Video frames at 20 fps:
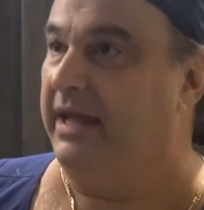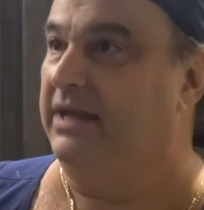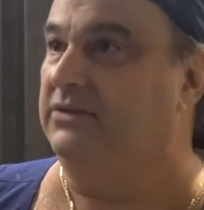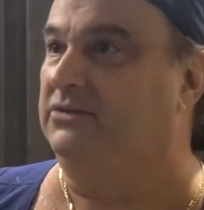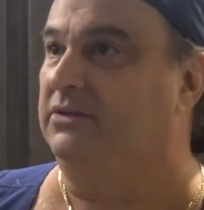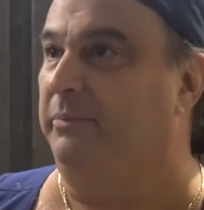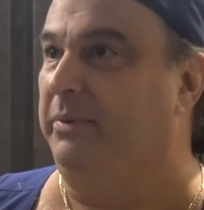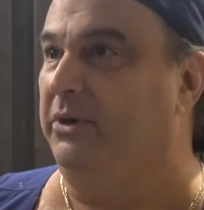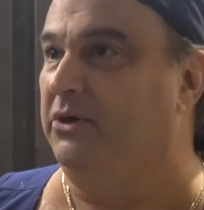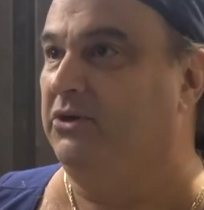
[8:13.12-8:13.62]
is
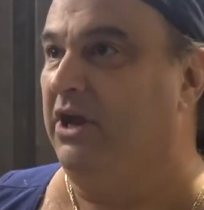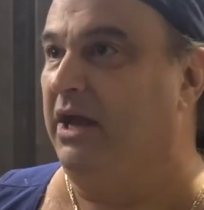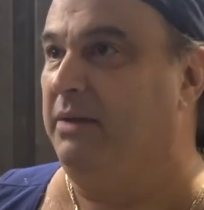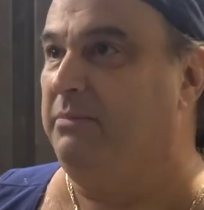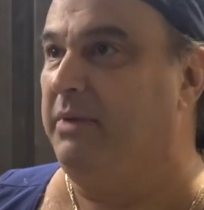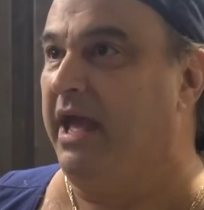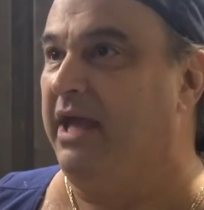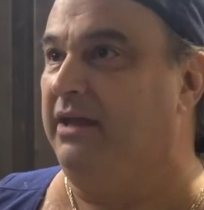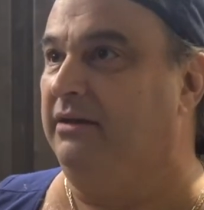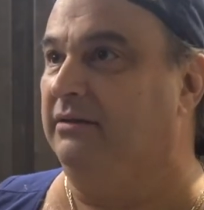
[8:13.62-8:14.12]
it beer time
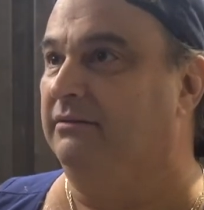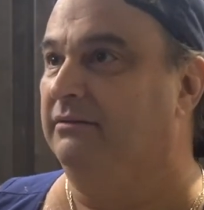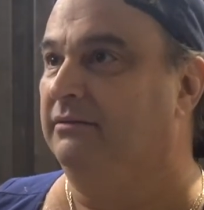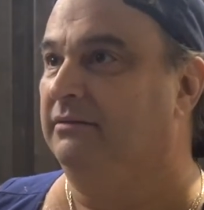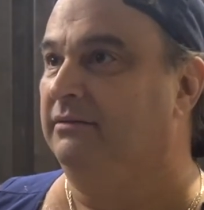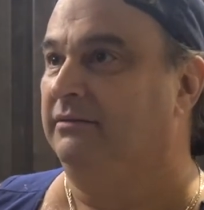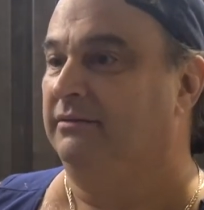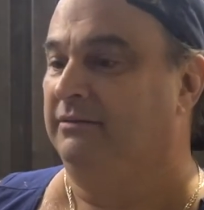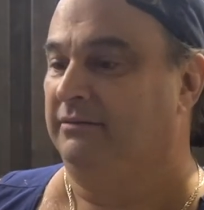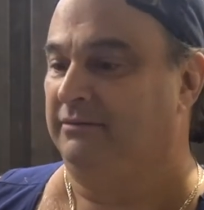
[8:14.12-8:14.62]
yet?
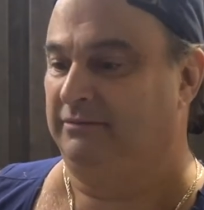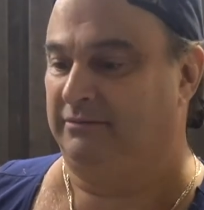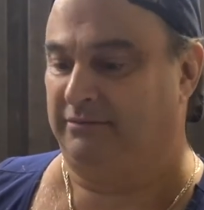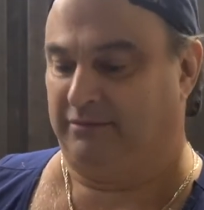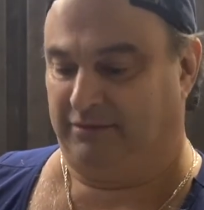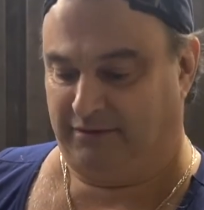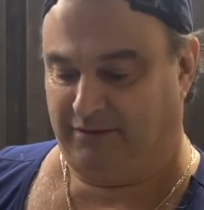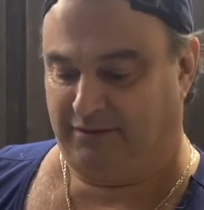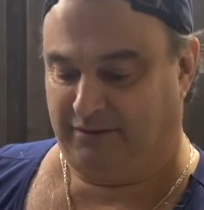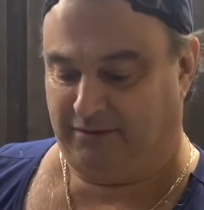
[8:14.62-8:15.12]

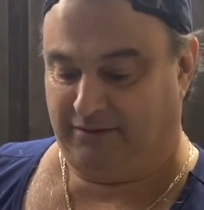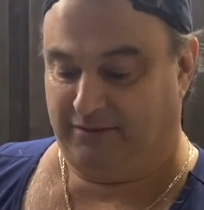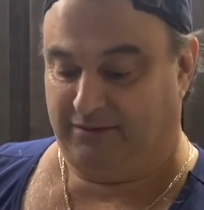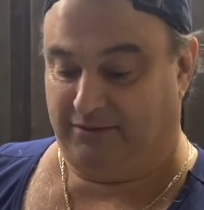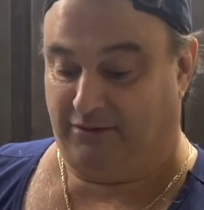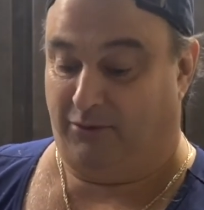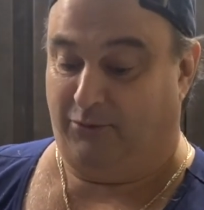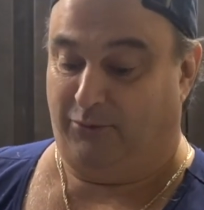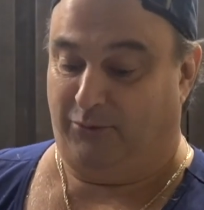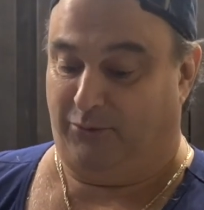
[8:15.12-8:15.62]

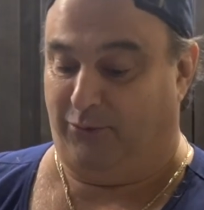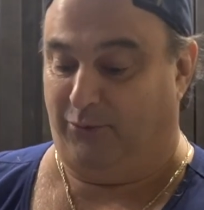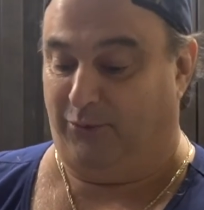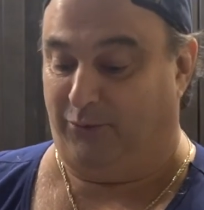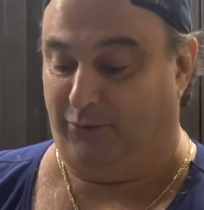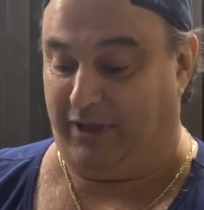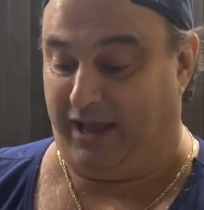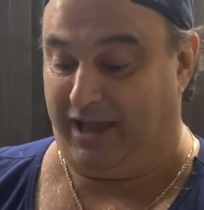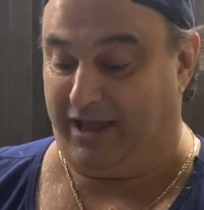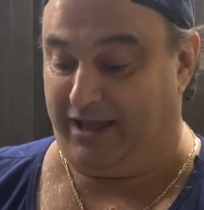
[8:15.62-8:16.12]
Oh
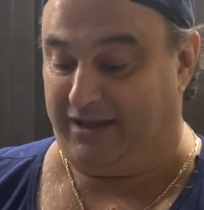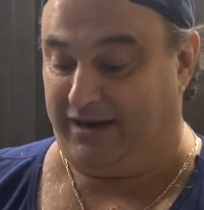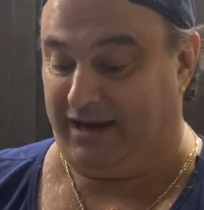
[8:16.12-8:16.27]
yeah, it